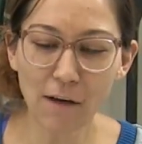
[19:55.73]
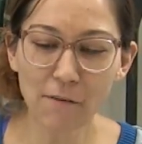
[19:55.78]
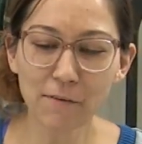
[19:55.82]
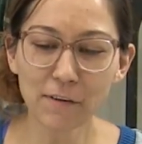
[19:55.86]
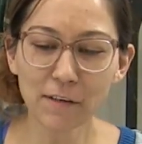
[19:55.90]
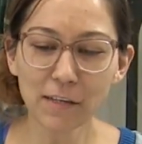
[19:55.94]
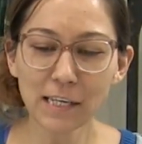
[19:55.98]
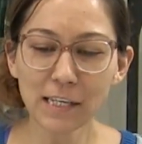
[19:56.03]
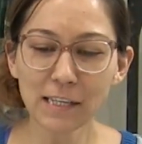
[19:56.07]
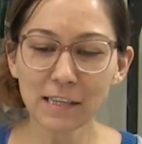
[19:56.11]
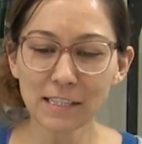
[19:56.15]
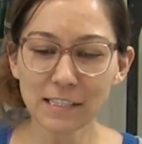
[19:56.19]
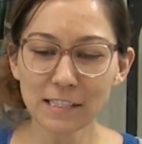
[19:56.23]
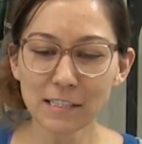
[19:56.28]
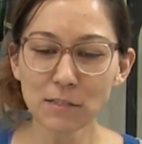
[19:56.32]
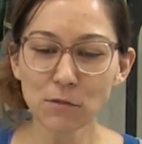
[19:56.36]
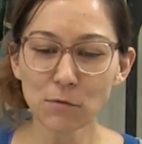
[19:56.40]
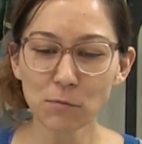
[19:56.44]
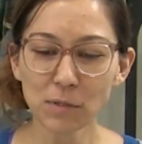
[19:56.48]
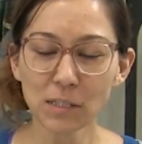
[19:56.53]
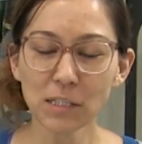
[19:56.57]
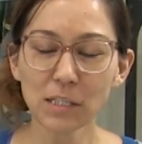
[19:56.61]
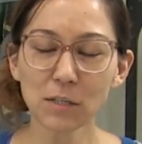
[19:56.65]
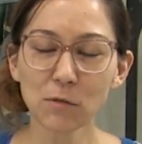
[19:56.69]
feel like this is a
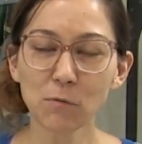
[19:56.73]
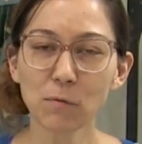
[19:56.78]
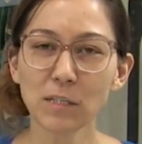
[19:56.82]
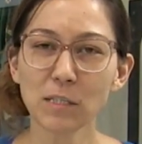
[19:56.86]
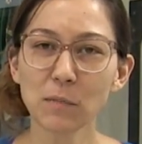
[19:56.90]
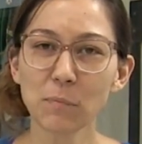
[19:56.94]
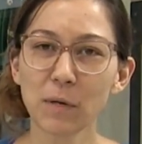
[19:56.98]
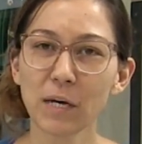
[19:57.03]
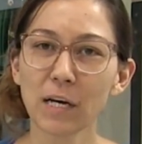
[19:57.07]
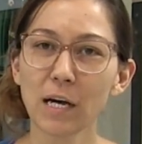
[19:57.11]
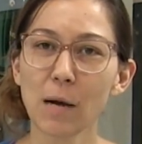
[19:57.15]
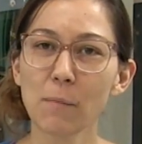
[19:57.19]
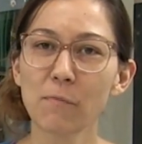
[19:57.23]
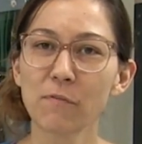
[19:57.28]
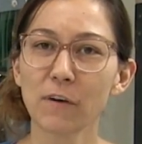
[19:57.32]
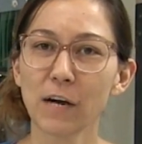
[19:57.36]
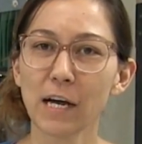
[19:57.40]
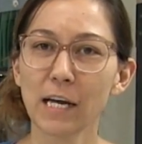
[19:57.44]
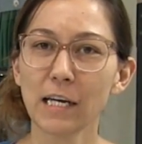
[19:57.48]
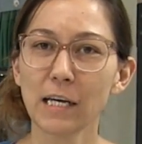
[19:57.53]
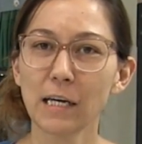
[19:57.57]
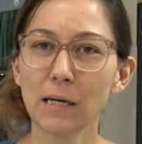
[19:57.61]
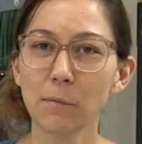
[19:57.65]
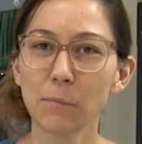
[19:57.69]
really good one to pick up for
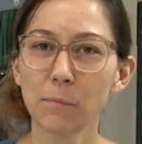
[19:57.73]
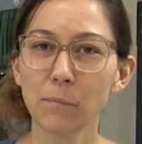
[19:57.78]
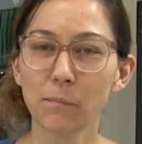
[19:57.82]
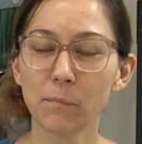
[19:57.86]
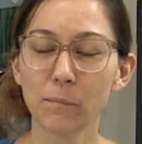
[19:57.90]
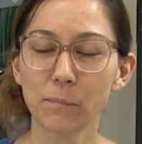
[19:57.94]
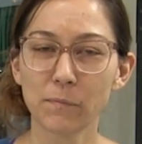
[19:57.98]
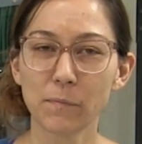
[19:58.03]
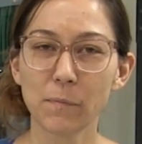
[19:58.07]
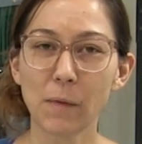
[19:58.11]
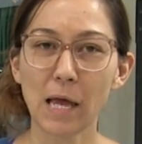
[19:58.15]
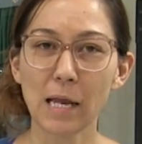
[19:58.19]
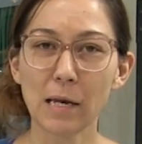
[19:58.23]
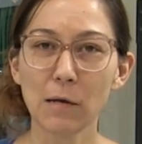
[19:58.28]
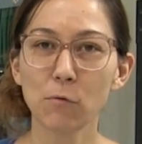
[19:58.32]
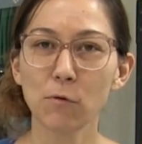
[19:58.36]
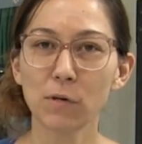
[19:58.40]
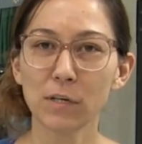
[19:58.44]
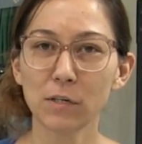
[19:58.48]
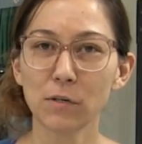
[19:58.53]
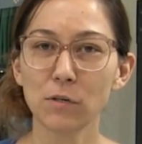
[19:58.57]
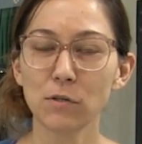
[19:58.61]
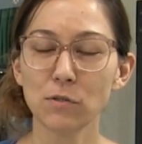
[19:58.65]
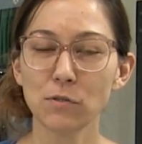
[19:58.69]

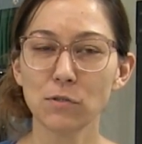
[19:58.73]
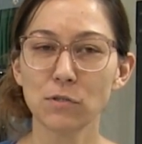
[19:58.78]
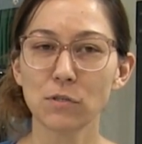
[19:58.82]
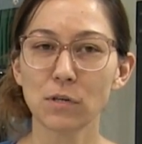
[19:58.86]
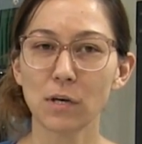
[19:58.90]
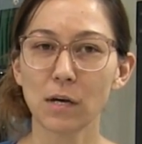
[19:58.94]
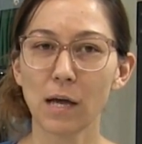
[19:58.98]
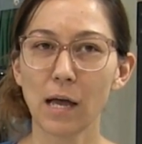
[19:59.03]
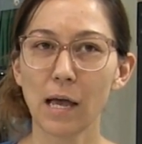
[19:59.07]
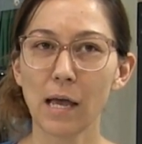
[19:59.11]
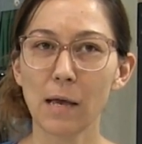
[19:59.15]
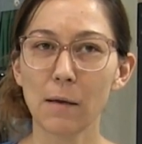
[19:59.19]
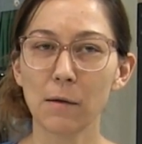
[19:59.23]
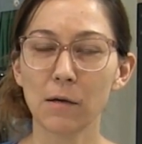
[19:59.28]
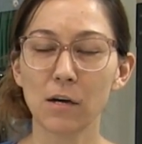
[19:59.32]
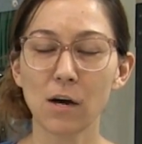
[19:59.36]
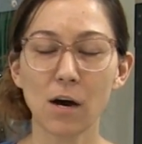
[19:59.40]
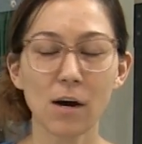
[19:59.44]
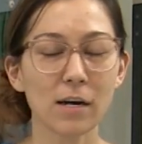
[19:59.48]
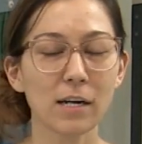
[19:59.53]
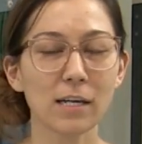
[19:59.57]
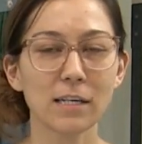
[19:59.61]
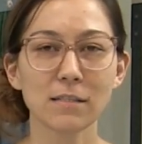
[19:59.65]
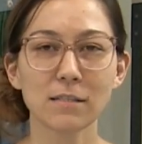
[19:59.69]
anyone who's a
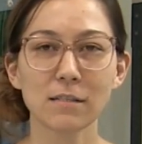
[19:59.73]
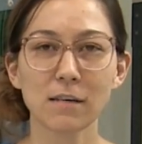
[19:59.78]
Guardians